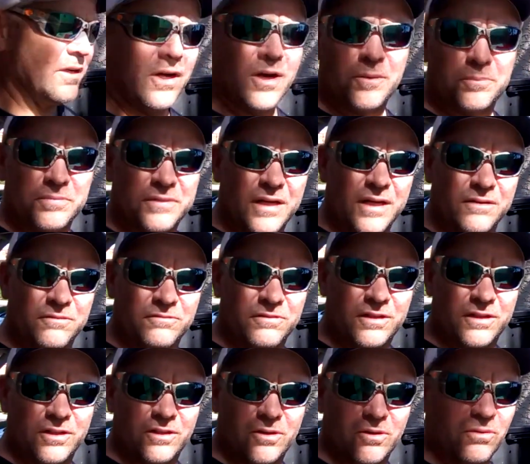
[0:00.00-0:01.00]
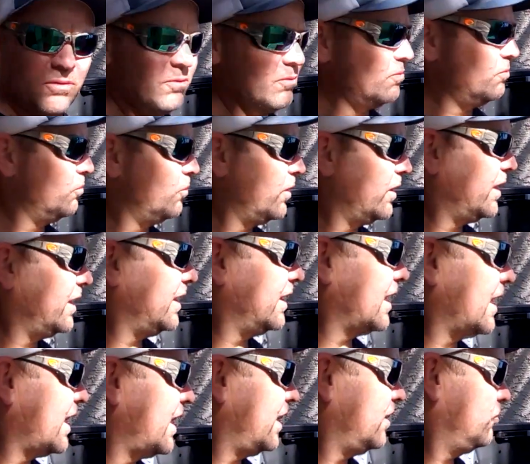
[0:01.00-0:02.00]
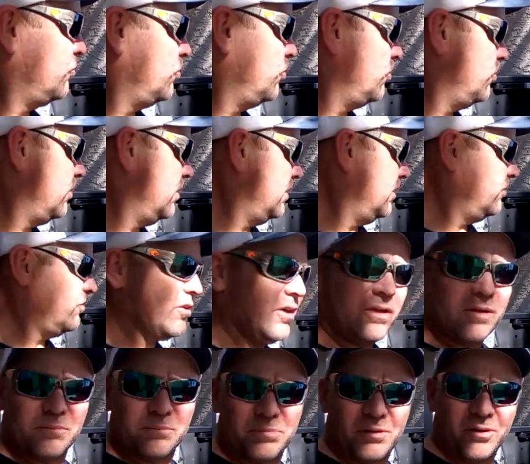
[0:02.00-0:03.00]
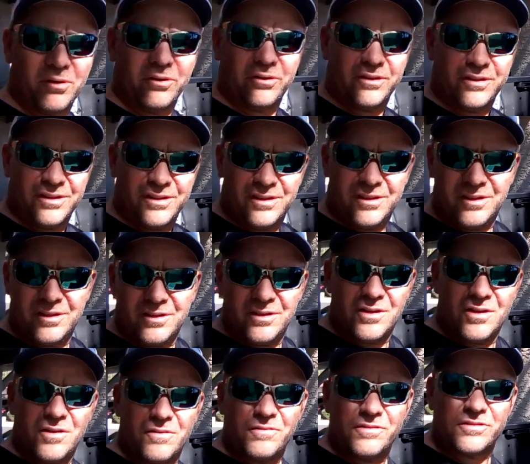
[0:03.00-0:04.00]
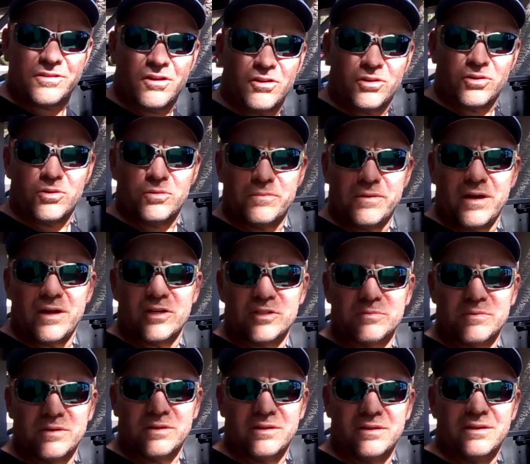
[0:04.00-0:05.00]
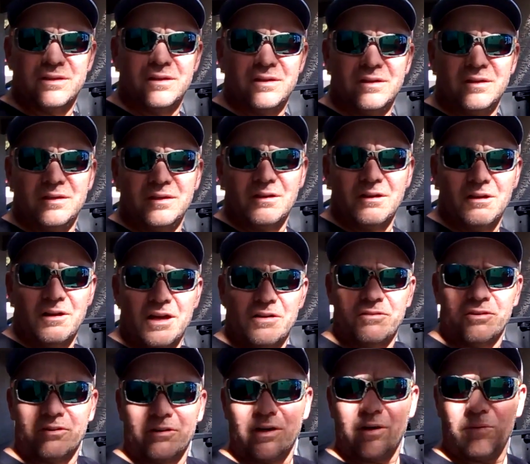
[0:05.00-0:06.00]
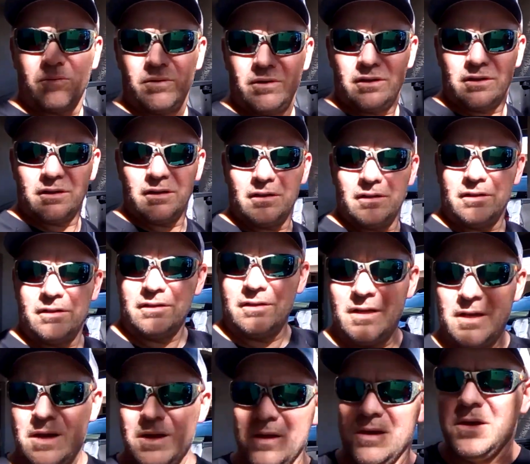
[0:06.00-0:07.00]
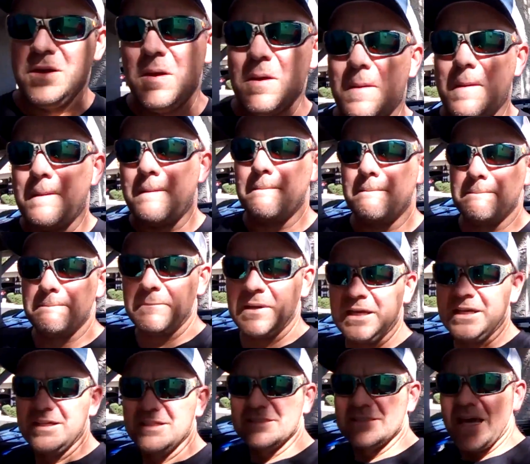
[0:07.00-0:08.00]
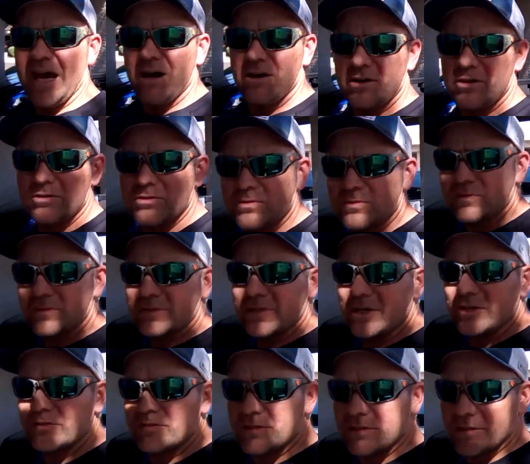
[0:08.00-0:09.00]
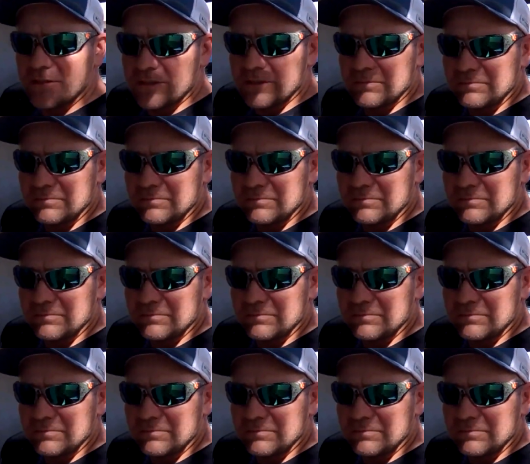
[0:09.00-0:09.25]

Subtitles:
update video when I do the second part of this cargo management. Y'all have a great weekend, and peace out, Arizona Tundra.